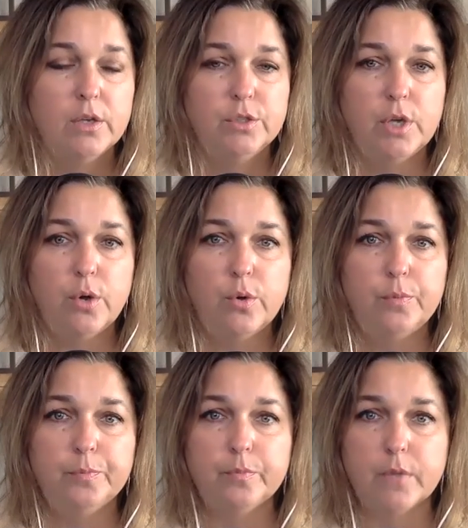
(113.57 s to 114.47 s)

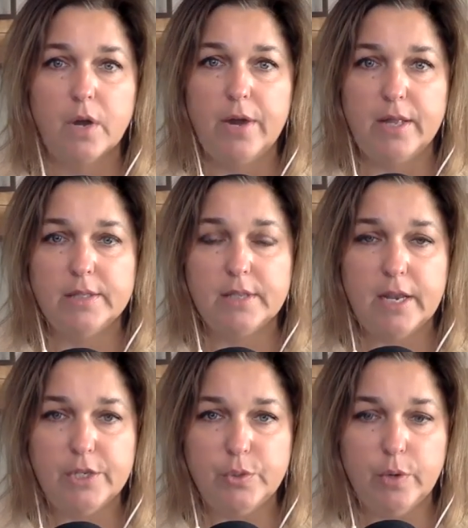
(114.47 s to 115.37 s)
So all right, let's get
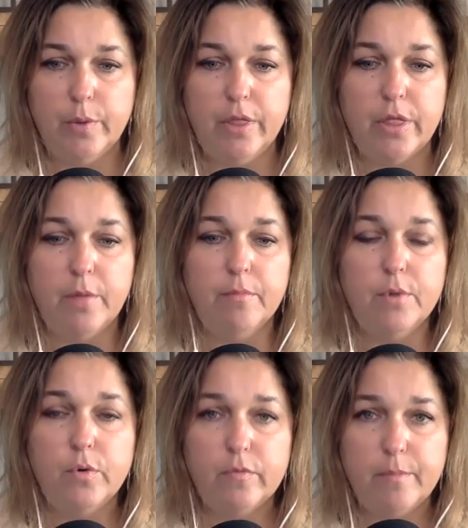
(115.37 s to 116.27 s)
into it with
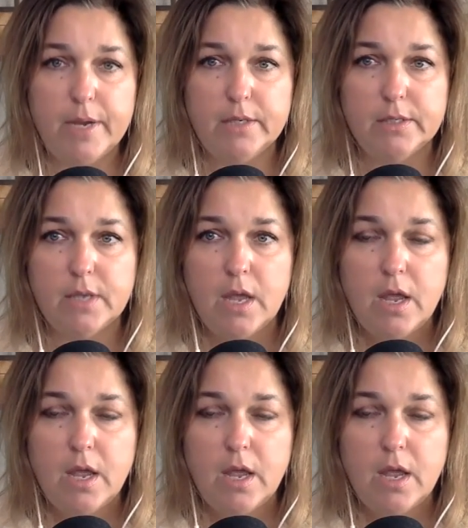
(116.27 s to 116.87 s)
movement.